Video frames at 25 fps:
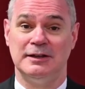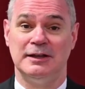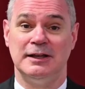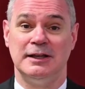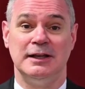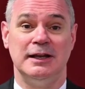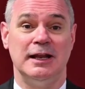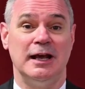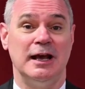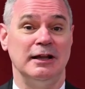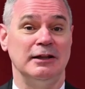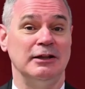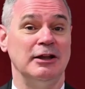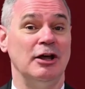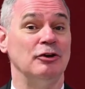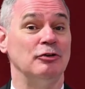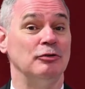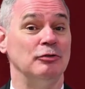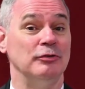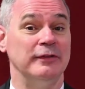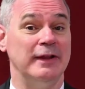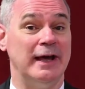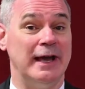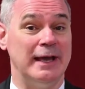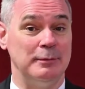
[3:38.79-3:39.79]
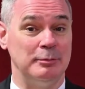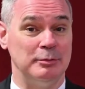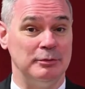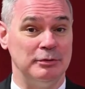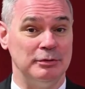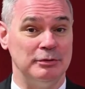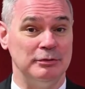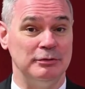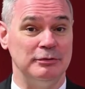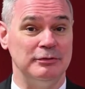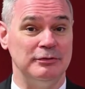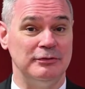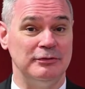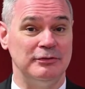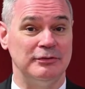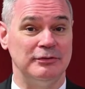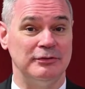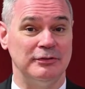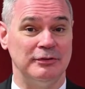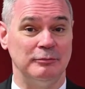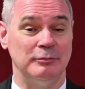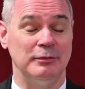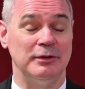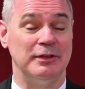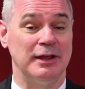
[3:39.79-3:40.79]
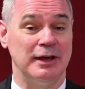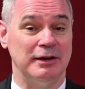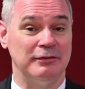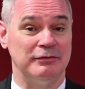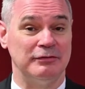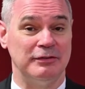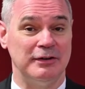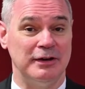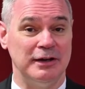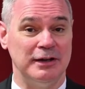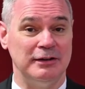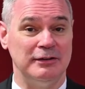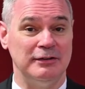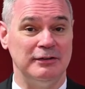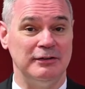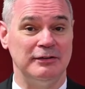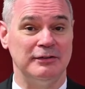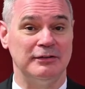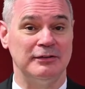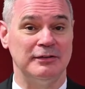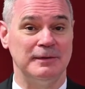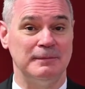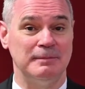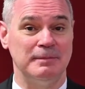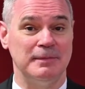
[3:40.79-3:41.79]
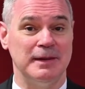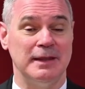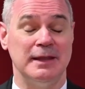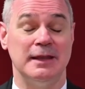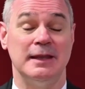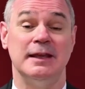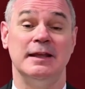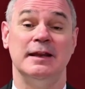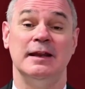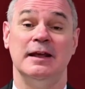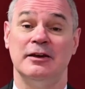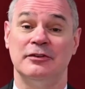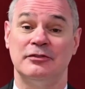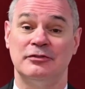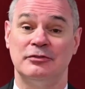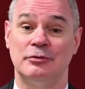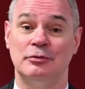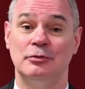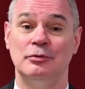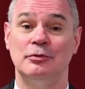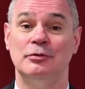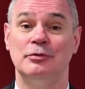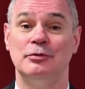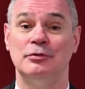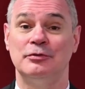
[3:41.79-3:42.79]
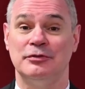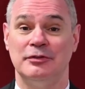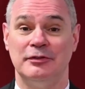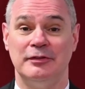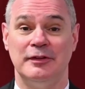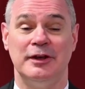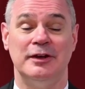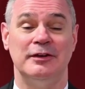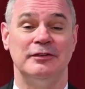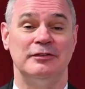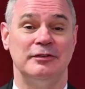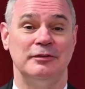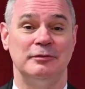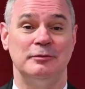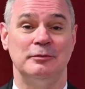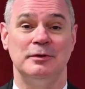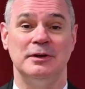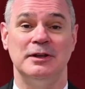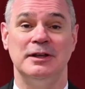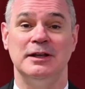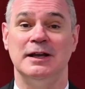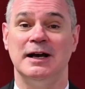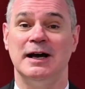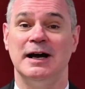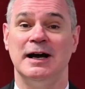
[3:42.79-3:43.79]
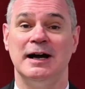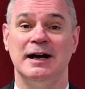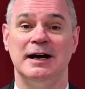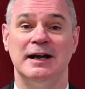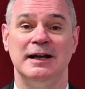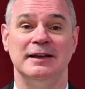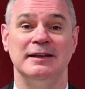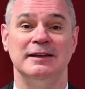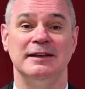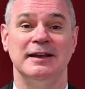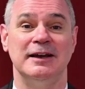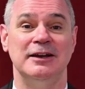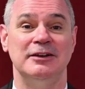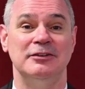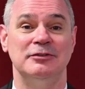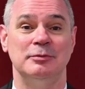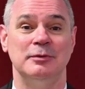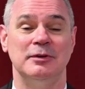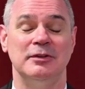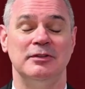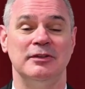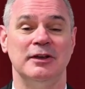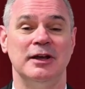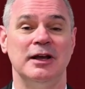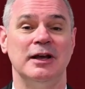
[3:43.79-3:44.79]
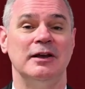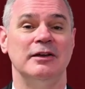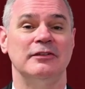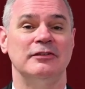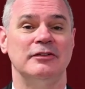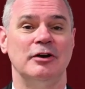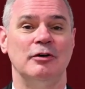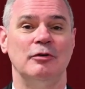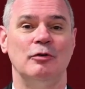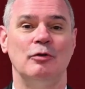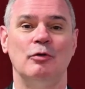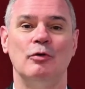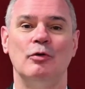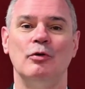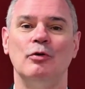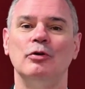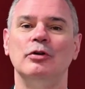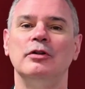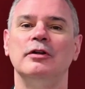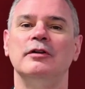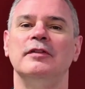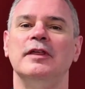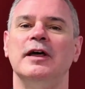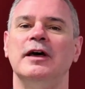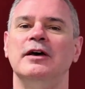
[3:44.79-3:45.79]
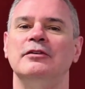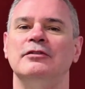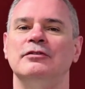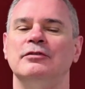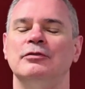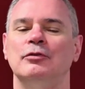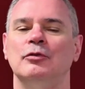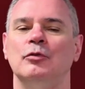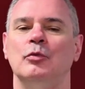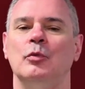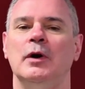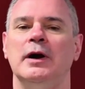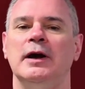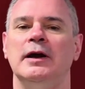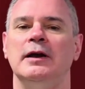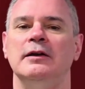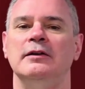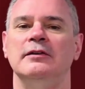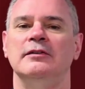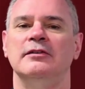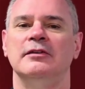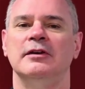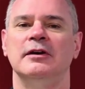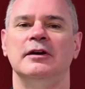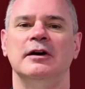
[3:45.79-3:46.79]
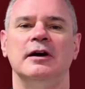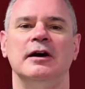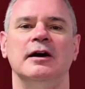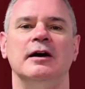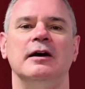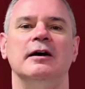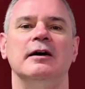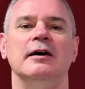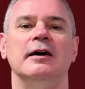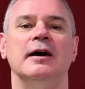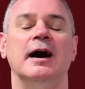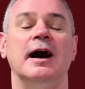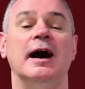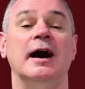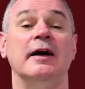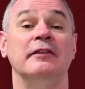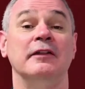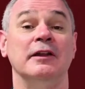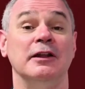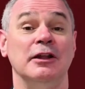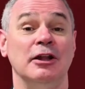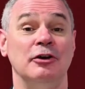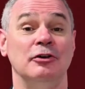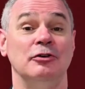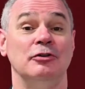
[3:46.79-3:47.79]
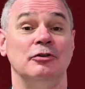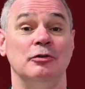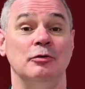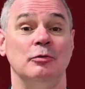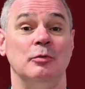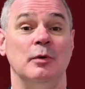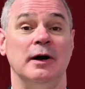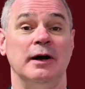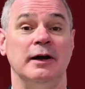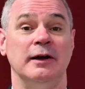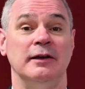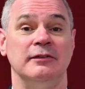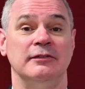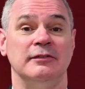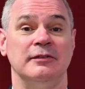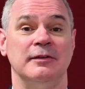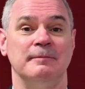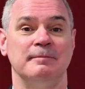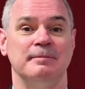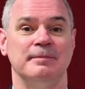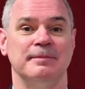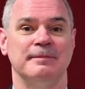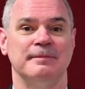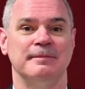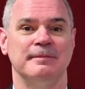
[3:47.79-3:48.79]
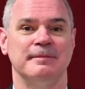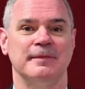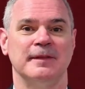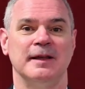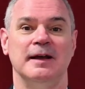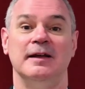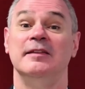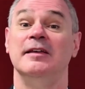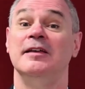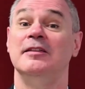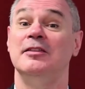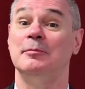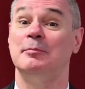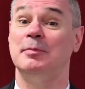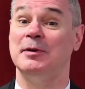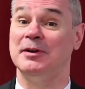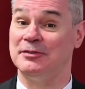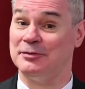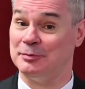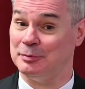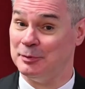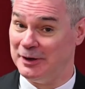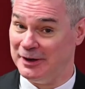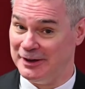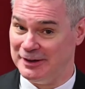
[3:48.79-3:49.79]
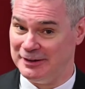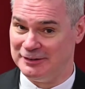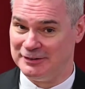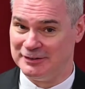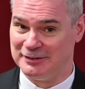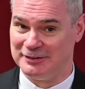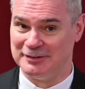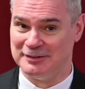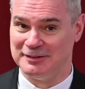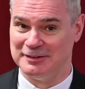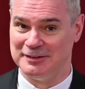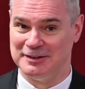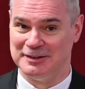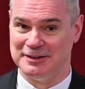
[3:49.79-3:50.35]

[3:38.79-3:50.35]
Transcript: in our local neighbourhoods and with our friends in our schools and those that we uh, engage with. So all of those sort of ways are the local ways, and they're the best ways